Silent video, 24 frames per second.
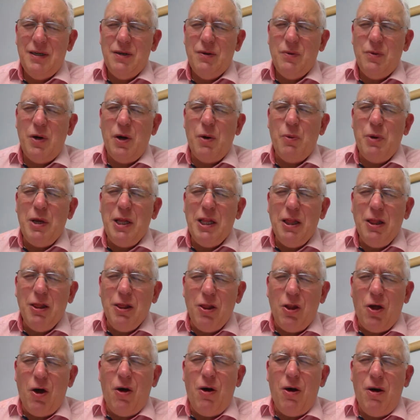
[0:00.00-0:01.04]
where we
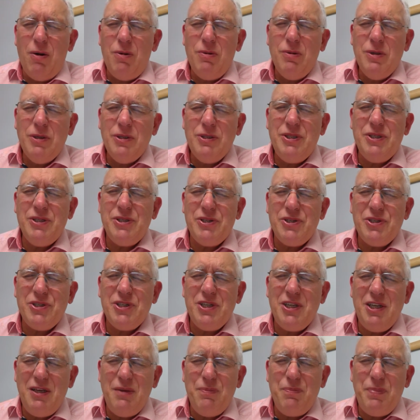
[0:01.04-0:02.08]
long to
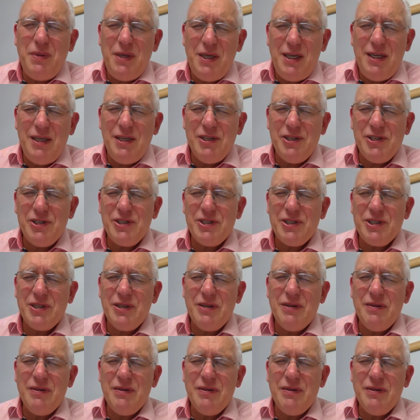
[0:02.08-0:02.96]
see peace.